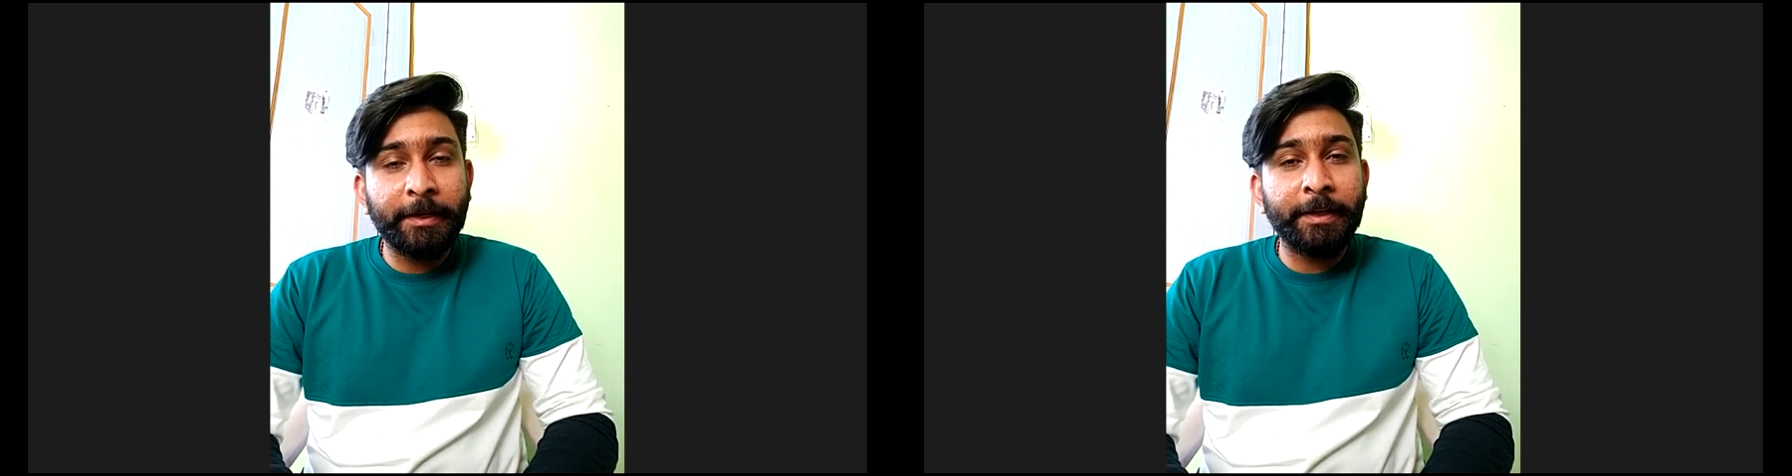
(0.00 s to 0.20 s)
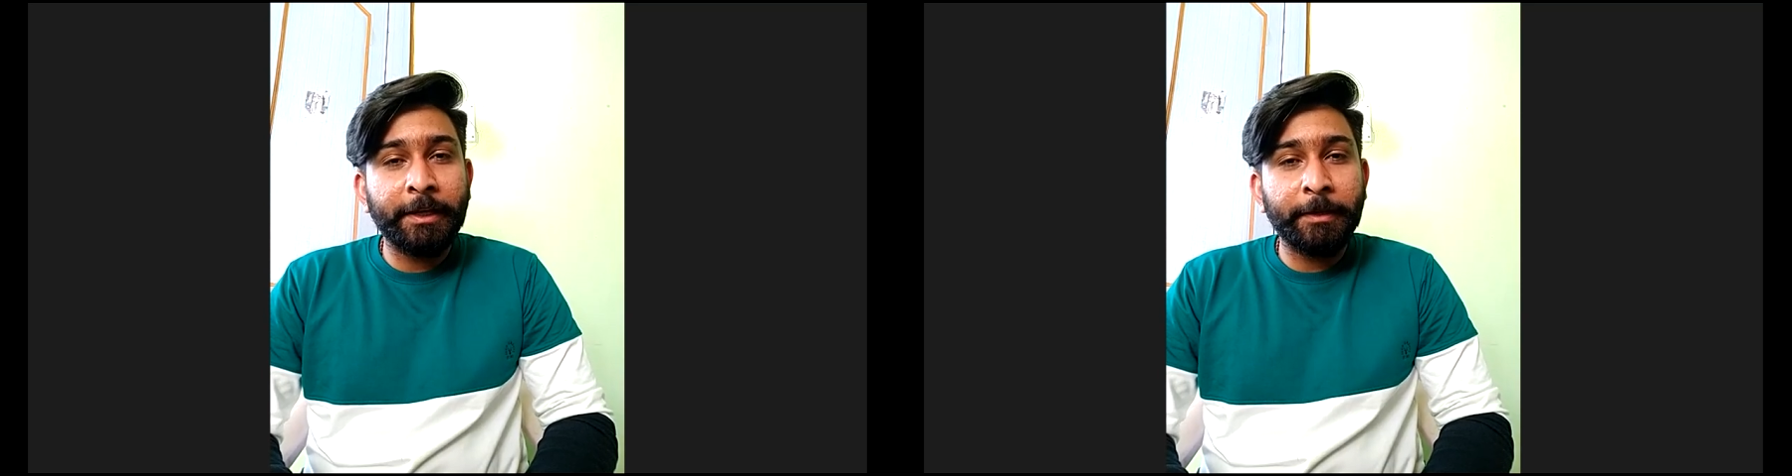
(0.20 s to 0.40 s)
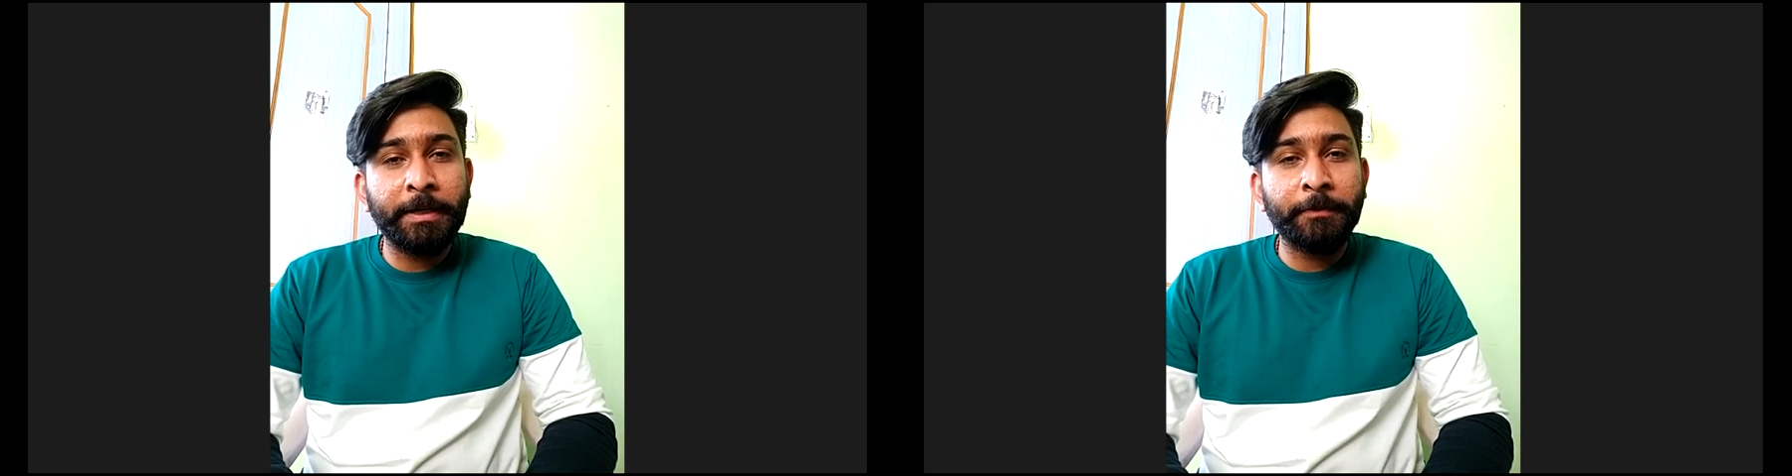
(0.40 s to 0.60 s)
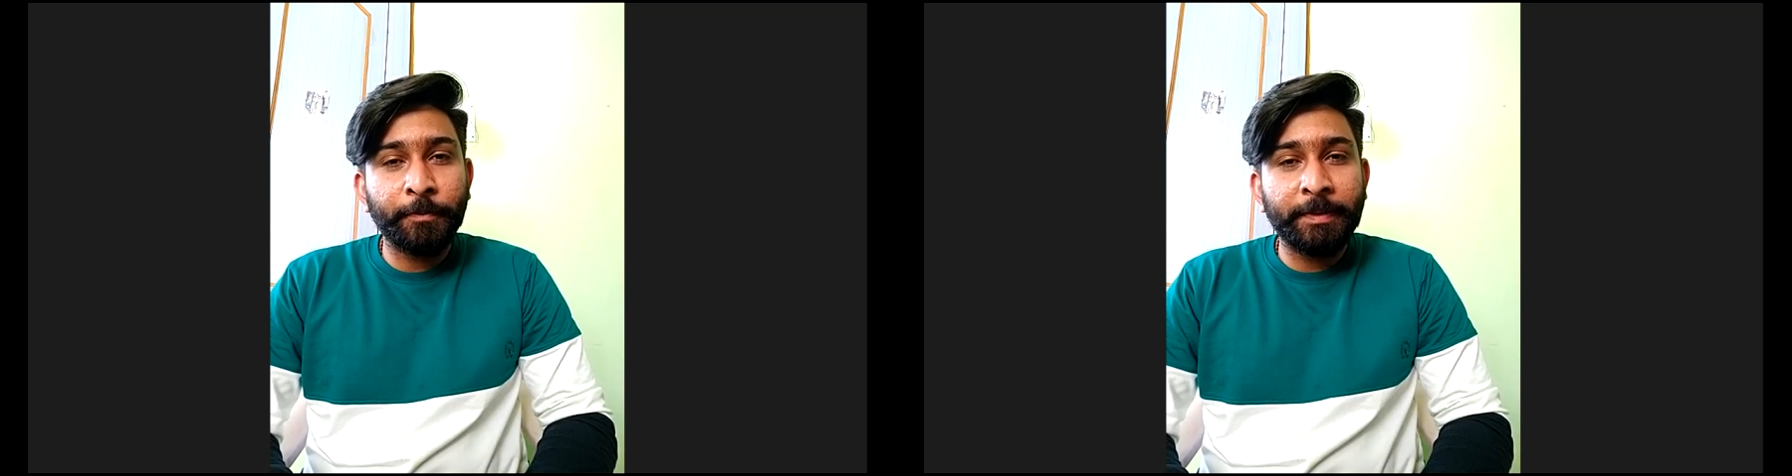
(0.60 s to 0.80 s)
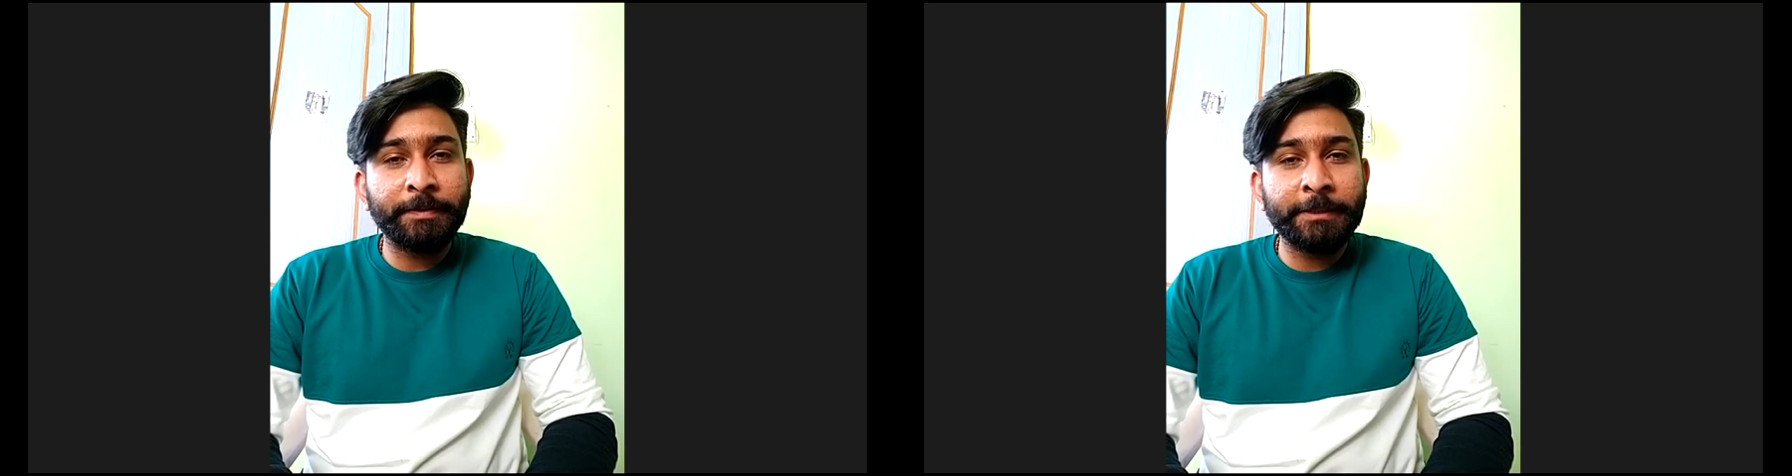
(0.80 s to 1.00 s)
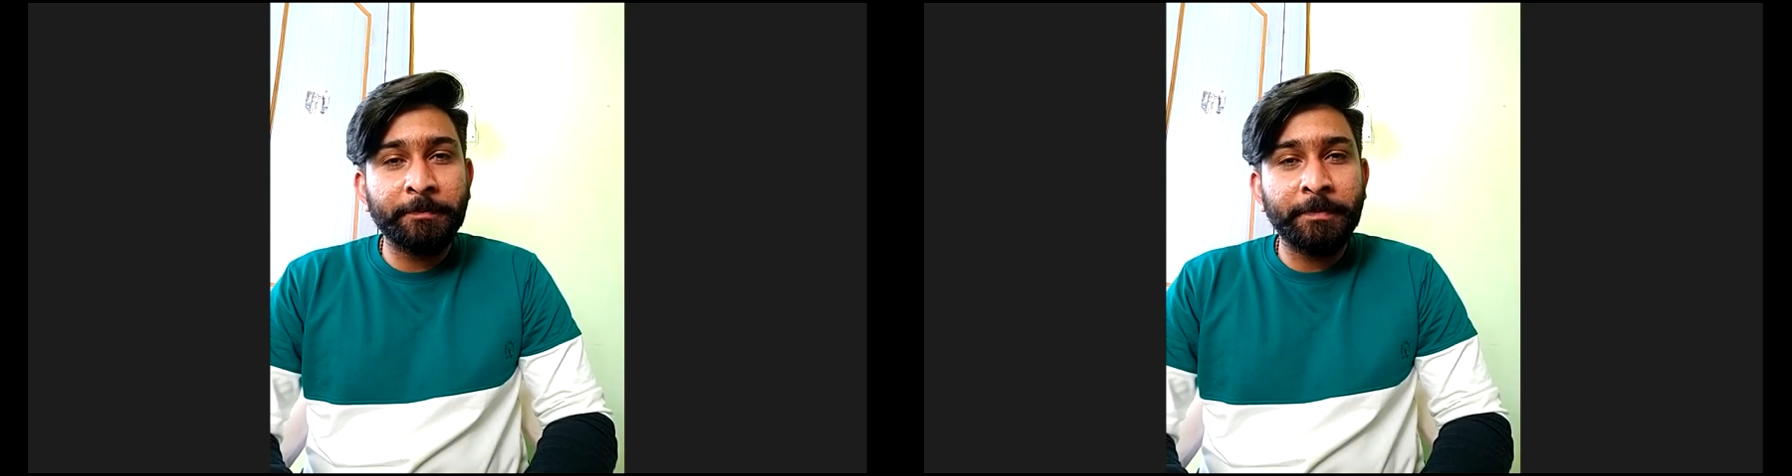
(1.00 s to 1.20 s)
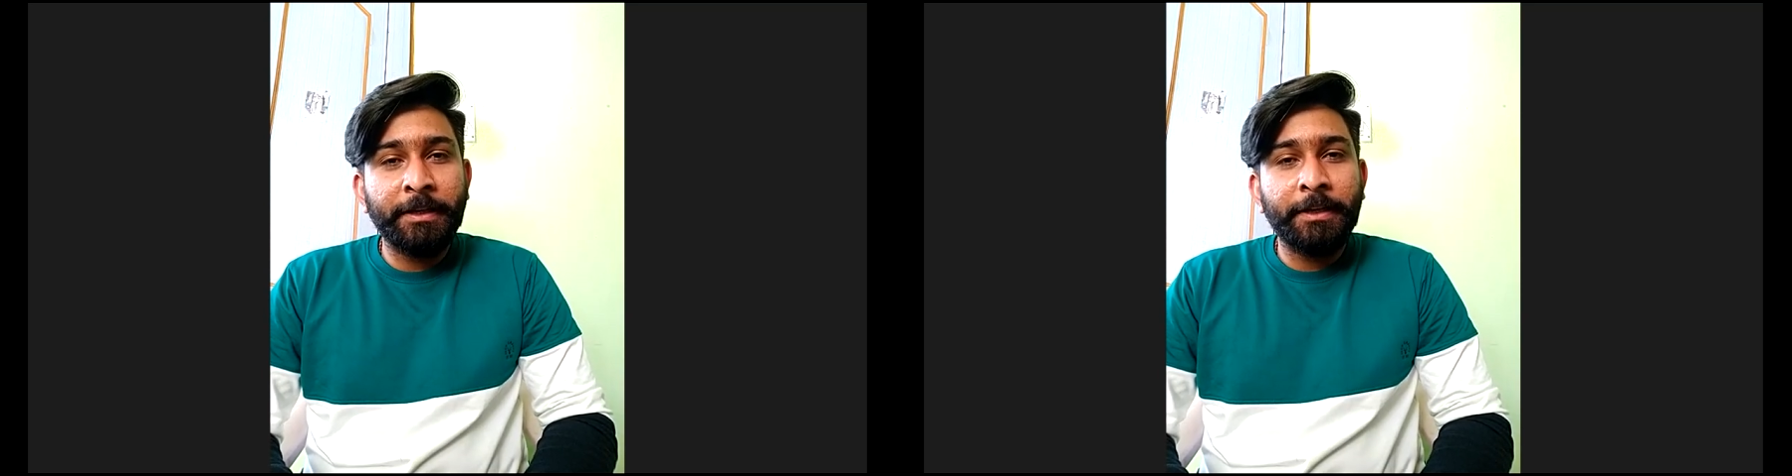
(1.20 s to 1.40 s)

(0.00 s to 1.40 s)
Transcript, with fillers: when I came back from my exam, mm.